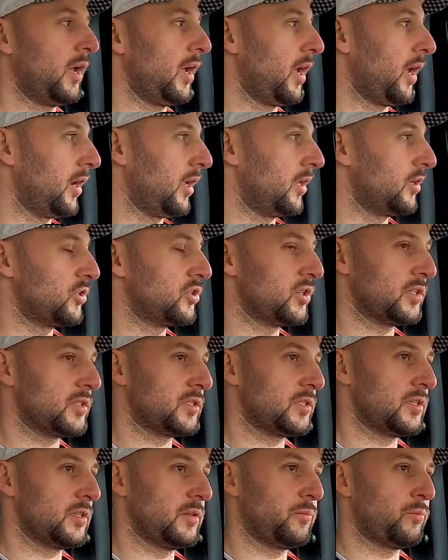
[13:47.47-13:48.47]
and it
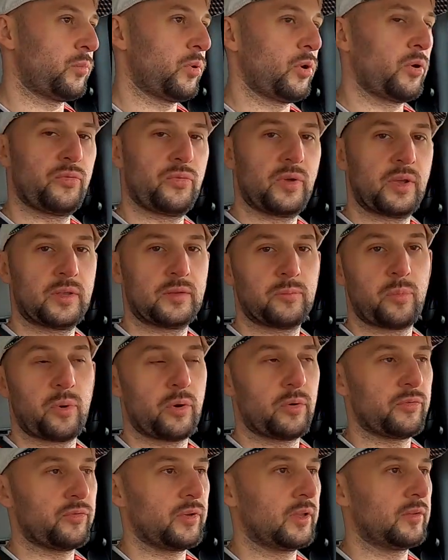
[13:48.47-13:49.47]
just
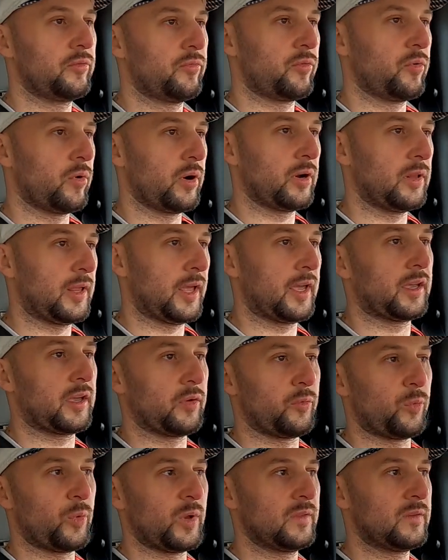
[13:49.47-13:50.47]
perfect for
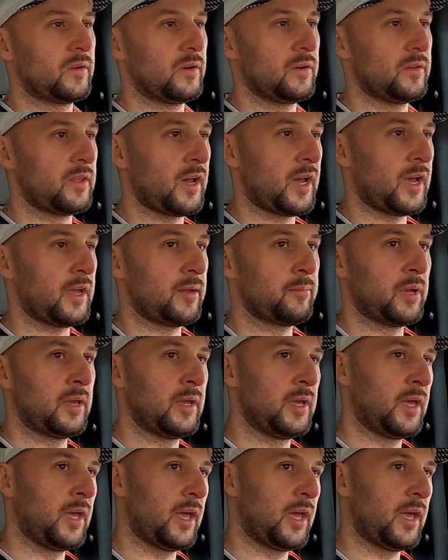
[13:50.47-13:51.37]
like a winter time